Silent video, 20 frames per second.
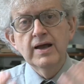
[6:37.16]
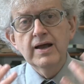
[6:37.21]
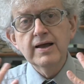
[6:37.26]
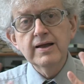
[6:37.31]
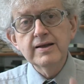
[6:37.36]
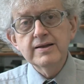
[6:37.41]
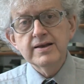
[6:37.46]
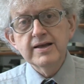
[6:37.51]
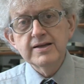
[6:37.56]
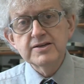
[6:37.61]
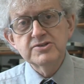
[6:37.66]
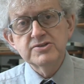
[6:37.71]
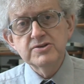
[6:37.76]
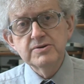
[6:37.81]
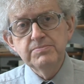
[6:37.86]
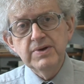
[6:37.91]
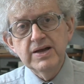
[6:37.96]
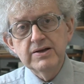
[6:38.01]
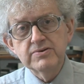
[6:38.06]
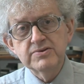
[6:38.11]
I lecture
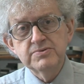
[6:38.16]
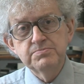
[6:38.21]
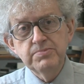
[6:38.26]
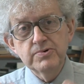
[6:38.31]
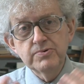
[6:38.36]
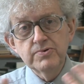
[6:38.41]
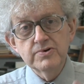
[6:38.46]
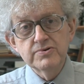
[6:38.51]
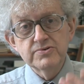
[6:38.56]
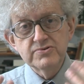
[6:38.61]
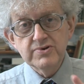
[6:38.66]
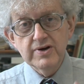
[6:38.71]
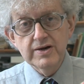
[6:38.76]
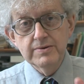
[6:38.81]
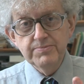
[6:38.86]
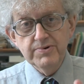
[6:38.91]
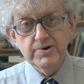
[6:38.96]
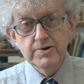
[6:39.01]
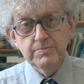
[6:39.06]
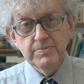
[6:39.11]
about boron
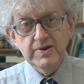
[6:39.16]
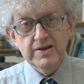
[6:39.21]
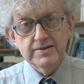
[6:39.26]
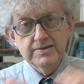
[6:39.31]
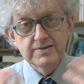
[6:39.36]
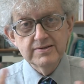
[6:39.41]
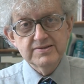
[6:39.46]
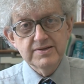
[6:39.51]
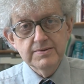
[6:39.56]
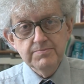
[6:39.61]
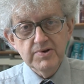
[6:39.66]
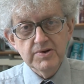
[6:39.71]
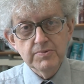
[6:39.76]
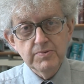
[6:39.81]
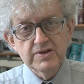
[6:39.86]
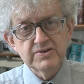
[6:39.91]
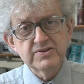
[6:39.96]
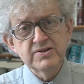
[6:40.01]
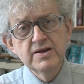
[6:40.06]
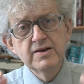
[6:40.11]
tribromide and similar
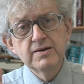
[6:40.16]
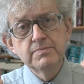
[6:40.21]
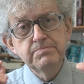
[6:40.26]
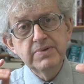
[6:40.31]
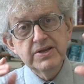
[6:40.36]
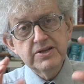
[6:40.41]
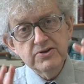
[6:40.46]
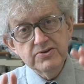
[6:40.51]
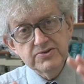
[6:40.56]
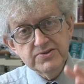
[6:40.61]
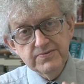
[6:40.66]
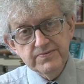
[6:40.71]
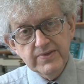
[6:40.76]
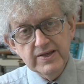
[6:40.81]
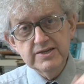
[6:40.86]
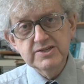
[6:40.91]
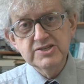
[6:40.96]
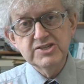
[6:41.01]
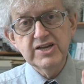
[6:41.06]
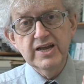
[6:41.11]
ones because of
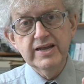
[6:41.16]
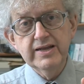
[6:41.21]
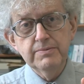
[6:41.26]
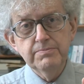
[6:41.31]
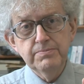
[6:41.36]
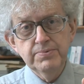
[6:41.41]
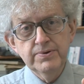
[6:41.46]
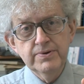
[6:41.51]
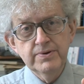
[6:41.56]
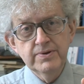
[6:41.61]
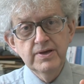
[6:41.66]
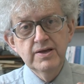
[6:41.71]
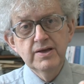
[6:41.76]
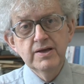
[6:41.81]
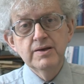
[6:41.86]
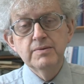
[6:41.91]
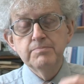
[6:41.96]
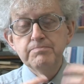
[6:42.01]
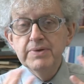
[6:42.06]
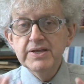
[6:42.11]
their shape,
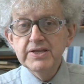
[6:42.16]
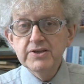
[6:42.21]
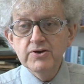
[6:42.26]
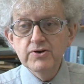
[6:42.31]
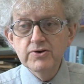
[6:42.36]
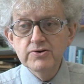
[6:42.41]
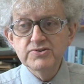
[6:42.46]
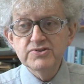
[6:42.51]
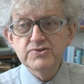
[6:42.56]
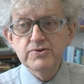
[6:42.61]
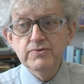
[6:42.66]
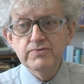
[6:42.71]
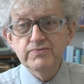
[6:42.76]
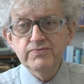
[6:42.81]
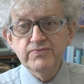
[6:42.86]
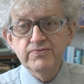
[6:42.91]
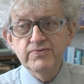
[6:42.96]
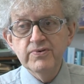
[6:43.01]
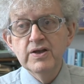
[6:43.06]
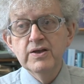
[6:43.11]
because
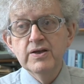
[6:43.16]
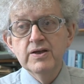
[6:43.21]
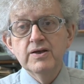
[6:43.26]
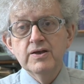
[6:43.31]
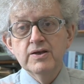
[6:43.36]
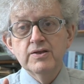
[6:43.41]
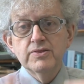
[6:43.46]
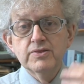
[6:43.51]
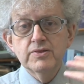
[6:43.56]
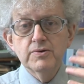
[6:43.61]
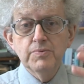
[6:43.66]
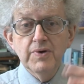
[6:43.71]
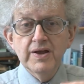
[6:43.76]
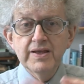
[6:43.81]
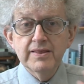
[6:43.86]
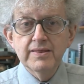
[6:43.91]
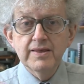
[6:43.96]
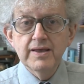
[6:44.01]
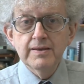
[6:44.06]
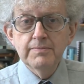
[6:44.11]
of the
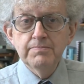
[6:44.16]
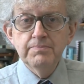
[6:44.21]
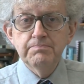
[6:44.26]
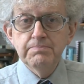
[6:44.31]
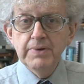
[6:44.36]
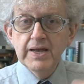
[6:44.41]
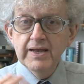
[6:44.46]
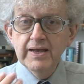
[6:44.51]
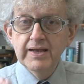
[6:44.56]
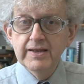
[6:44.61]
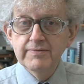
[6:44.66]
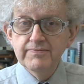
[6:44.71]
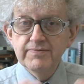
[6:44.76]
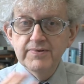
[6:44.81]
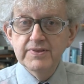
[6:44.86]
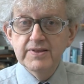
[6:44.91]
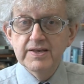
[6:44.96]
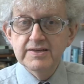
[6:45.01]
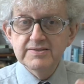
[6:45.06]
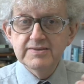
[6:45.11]
way they behave
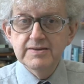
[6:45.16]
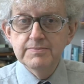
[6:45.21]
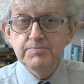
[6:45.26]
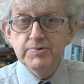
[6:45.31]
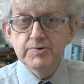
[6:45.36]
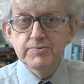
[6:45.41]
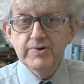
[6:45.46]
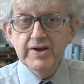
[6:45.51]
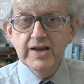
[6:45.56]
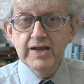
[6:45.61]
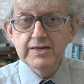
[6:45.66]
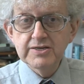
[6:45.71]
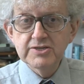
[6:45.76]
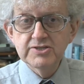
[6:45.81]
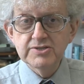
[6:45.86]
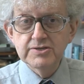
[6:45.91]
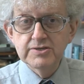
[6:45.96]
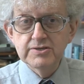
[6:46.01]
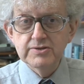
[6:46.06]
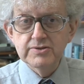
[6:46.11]
and their simple
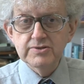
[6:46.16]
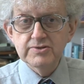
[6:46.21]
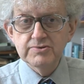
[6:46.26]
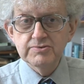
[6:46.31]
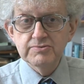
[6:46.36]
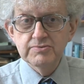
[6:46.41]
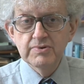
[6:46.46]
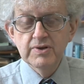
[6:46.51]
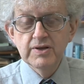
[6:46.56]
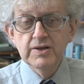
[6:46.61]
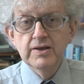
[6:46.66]
reactions.